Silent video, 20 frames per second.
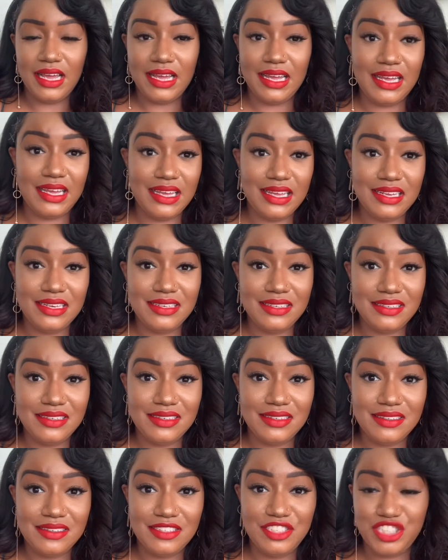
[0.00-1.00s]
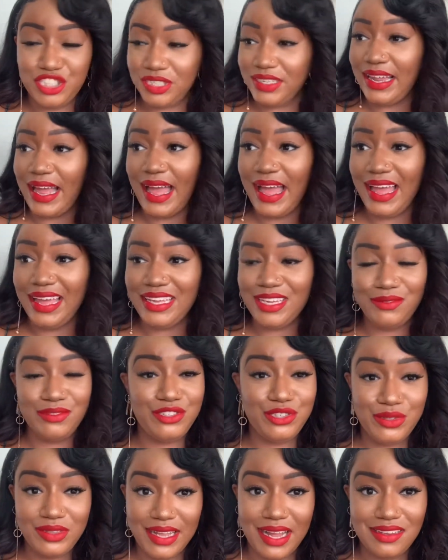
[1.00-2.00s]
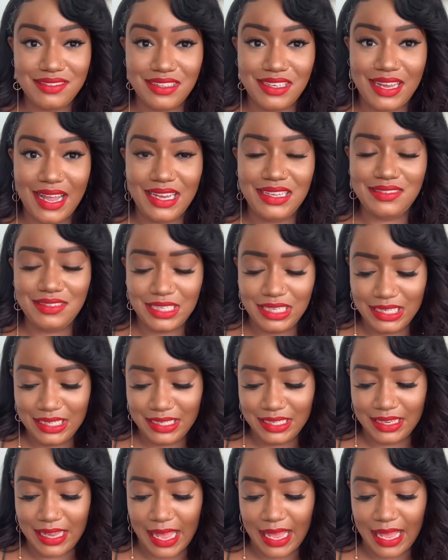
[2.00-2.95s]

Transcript: and July of 2019.